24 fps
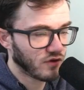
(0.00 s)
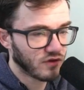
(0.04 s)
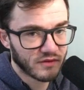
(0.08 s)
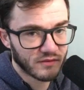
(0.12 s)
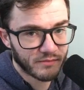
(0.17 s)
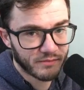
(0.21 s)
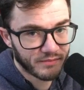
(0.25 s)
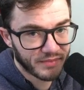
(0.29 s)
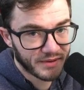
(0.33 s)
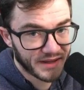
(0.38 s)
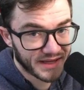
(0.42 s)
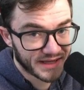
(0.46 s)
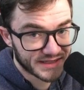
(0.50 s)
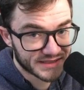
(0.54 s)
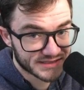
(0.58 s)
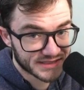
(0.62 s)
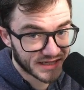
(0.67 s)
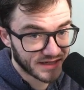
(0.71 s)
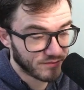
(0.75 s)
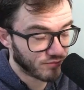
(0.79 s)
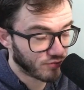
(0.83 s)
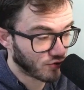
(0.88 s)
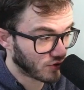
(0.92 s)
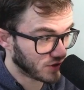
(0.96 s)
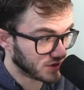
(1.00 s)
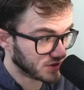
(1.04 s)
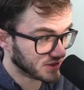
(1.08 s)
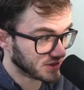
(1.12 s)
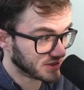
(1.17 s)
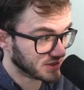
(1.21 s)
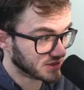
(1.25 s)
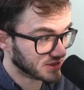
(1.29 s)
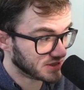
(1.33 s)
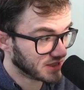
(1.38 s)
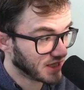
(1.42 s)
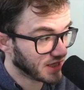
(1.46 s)
of the PSA
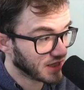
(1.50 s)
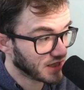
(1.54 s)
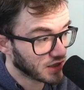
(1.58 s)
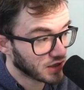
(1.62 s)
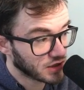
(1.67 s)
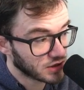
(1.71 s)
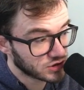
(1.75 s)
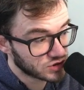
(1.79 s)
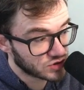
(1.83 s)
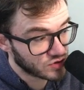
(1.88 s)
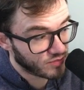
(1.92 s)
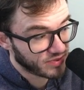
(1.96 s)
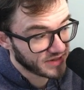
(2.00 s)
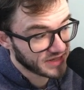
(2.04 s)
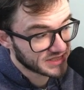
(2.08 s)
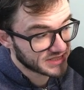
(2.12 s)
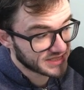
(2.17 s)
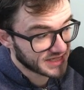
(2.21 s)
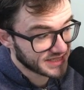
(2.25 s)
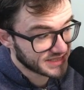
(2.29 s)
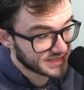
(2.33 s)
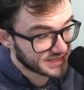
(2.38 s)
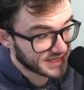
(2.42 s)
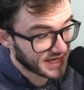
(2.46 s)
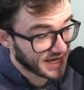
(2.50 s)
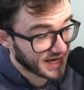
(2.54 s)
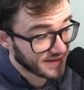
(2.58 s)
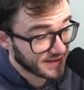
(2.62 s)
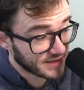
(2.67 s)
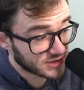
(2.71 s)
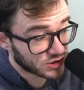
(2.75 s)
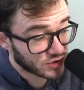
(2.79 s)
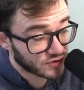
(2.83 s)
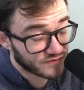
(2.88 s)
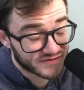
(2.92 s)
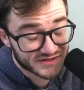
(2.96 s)
prices. So PSA 10,
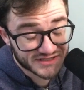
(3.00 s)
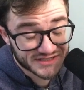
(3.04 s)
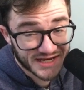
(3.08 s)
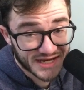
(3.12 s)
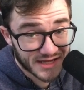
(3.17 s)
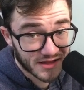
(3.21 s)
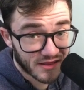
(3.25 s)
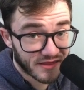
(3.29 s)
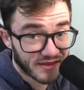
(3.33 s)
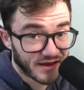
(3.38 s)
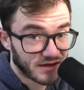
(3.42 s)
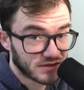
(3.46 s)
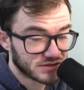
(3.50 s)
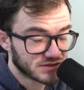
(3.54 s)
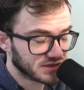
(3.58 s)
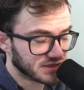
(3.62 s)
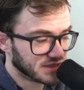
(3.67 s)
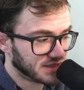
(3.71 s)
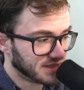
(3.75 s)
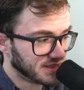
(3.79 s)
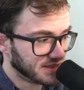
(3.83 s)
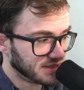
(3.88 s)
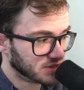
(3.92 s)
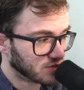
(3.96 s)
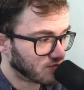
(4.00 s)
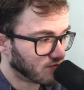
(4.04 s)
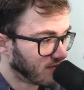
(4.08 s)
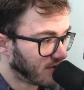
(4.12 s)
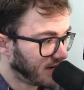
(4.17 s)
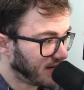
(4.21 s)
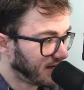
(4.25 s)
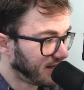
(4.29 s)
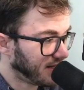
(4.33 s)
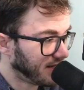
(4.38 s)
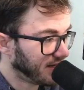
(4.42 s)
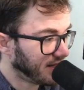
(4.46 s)
there's over 10,000 of these
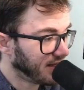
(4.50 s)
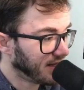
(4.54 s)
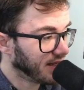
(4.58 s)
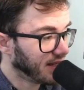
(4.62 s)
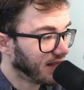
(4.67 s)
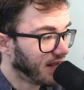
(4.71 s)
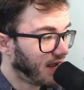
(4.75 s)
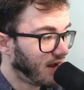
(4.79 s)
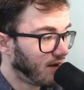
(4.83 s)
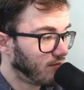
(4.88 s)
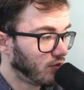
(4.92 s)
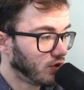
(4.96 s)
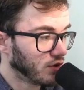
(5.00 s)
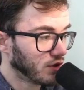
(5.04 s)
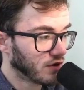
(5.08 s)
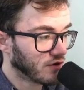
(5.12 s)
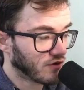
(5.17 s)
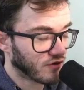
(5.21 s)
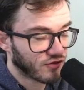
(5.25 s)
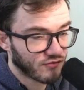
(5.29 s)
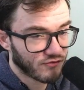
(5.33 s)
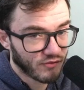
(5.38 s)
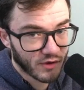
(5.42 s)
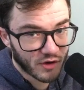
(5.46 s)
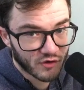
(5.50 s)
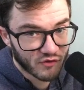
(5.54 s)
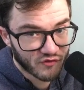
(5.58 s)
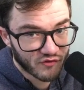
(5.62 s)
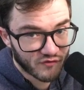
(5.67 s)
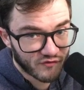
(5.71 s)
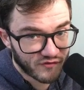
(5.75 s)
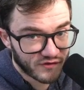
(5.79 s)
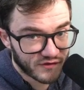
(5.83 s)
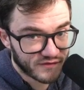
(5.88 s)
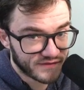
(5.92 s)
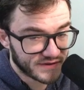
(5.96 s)
graded. I'm looking at
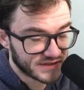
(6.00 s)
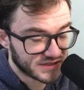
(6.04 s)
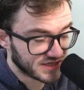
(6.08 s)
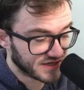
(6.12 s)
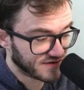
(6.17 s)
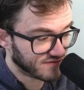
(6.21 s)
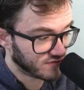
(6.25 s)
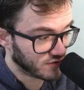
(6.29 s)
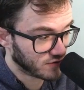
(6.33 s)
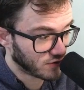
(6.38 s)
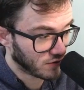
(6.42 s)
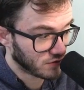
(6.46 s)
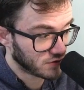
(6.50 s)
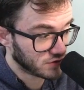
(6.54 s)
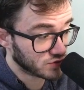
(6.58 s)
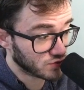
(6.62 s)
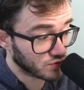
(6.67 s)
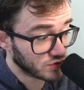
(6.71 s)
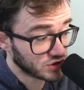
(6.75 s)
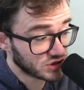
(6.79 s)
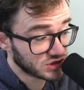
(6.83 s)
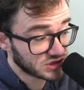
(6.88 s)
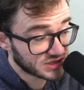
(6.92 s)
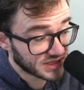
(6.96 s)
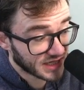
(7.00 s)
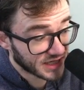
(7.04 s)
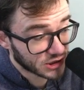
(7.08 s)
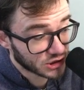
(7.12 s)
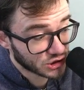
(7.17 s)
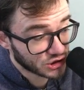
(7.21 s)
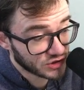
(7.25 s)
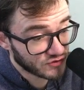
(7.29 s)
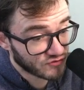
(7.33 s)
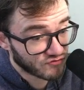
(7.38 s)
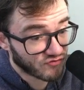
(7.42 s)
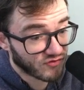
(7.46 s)
$357, which is
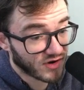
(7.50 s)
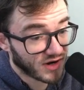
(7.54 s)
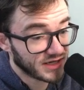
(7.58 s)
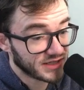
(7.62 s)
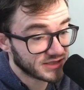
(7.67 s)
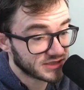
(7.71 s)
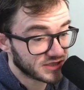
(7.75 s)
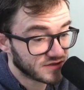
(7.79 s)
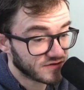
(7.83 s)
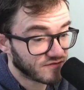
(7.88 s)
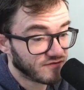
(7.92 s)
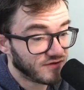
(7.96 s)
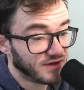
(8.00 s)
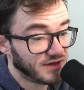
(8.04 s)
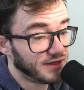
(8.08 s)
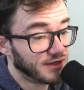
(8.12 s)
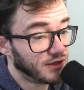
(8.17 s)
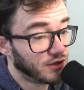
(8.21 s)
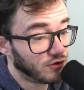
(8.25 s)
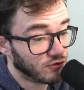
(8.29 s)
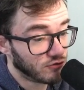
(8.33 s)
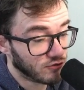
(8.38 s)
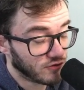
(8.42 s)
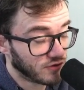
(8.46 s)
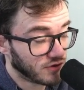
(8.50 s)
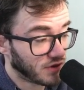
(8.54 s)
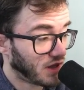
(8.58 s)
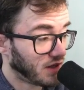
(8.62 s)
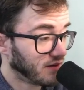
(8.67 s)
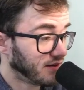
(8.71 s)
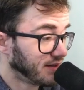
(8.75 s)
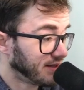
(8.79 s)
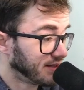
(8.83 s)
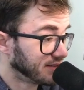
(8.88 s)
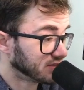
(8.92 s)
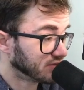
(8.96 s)
actually relatively good. I
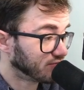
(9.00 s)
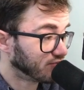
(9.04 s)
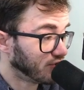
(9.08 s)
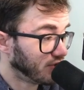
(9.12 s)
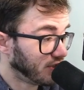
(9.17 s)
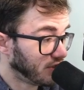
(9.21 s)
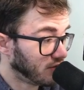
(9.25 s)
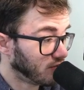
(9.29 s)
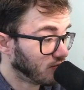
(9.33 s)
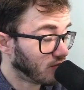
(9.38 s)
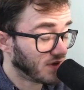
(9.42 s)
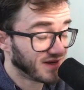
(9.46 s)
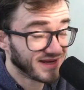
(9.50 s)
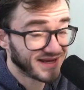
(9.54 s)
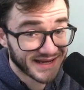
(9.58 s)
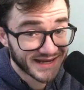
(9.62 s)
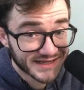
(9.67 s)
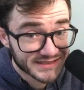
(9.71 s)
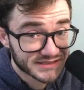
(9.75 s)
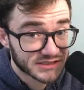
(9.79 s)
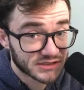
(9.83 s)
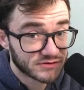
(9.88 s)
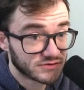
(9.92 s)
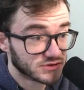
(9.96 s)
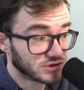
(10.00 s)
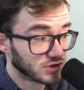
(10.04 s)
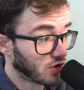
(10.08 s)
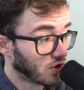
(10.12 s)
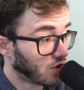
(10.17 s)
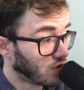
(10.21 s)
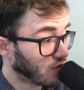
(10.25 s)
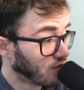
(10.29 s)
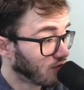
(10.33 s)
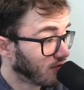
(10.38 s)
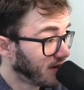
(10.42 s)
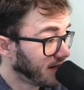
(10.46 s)
think that's a pretty good one. Yes, there is a
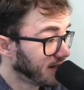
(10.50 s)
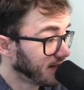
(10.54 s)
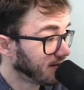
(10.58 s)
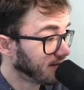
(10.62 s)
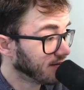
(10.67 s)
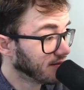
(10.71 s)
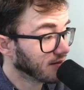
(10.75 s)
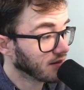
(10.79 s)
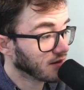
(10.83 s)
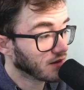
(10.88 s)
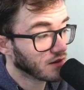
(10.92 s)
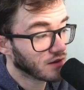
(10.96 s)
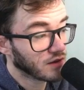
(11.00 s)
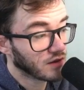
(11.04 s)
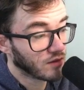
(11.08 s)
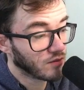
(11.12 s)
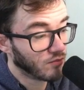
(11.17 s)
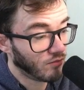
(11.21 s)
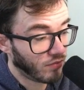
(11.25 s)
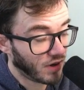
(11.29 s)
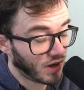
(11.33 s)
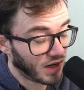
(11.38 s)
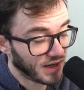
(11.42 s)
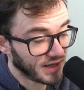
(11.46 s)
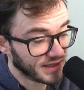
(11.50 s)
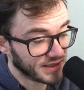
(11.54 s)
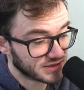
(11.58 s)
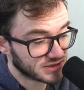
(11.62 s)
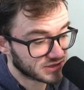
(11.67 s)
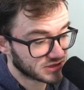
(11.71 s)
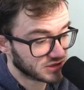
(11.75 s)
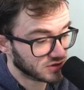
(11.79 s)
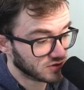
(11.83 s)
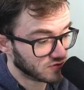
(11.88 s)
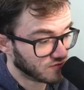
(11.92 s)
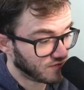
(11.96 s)
lot graded, but it's
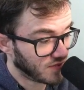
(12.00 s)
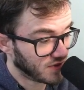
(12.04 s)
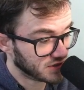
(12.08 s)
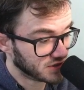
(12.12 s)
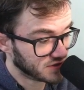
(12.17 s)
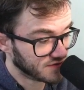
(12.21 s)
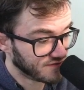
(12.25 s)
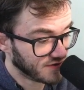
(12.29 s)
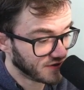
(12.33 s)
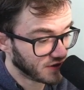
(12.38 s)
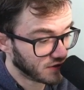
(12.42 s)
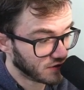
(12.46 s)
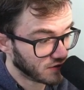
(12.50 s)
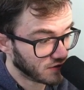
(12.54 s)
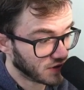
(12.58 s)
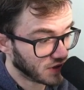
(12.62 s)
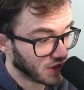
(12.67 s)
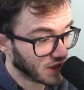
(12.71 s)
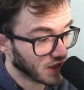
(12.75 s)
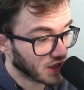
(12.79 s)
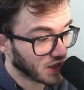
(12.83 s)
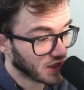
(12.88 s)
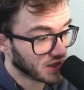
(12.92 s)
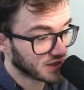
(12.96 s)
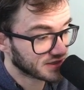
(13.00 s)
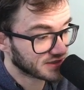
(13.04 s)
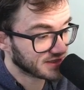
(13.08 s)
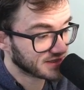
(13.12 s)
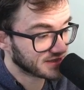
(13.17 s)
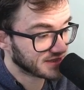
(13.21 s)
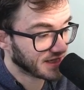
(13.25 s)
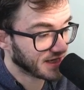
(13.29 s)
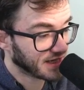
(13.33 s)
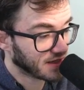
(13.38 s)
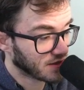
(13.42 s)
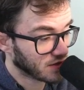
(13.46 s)
still relatively good. So let's
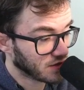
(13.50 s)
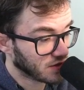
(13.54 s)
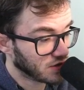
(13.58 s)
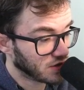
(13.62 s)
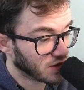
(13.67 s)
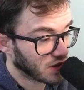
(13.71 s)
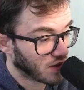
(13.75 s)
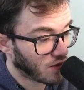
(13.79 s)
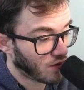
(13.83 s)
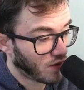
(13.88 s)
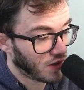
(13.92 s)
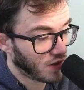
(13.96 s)
take a look.